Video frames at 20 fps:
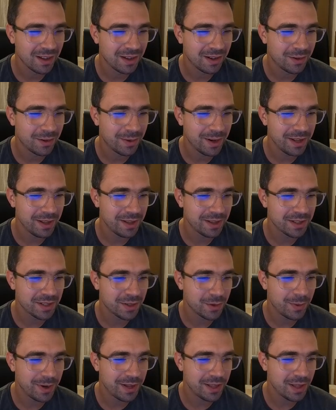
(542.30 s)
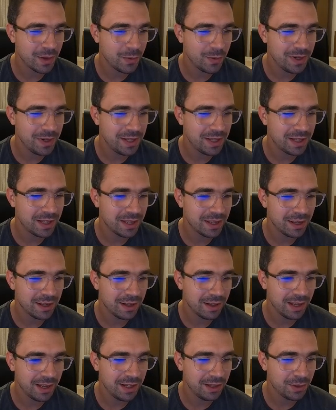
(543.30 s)
All right. So right now we need a
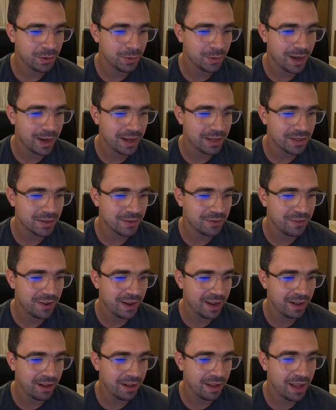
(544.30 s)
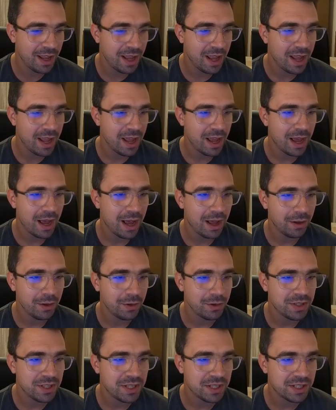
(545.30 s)
link to ISO file. I'll
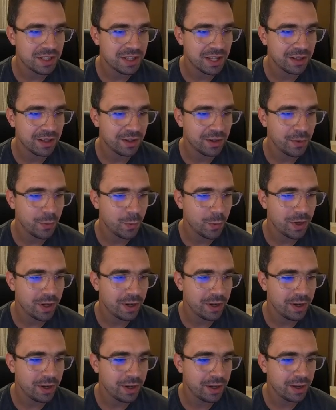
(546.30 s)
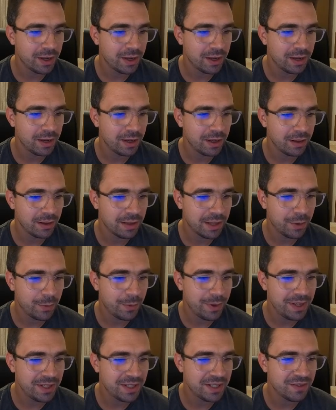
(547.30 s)
use the standard one. There
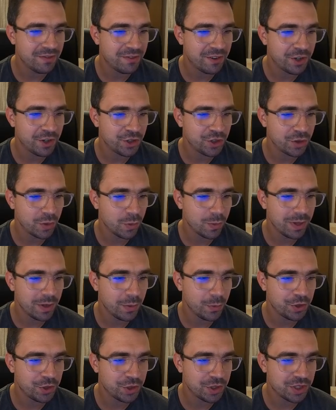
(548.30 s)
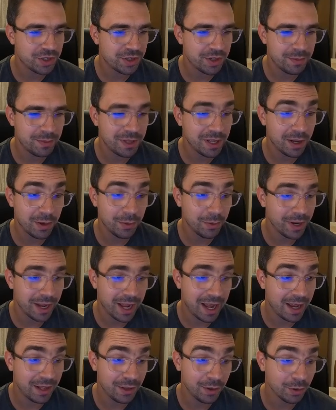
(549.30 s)
is a virtual one which is stripped down.
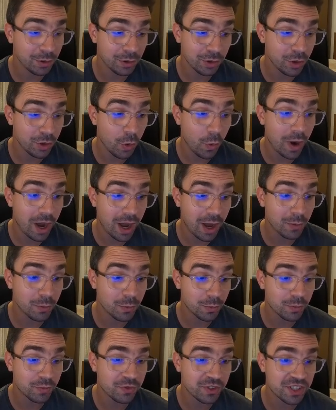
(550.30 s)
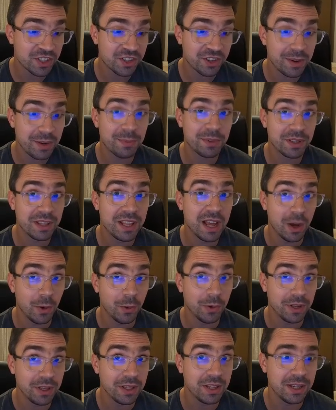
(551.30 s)
I don't know how stripped
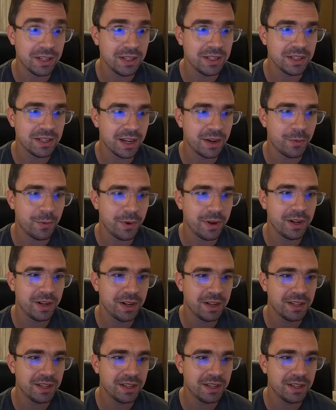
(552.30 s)
down it is. I really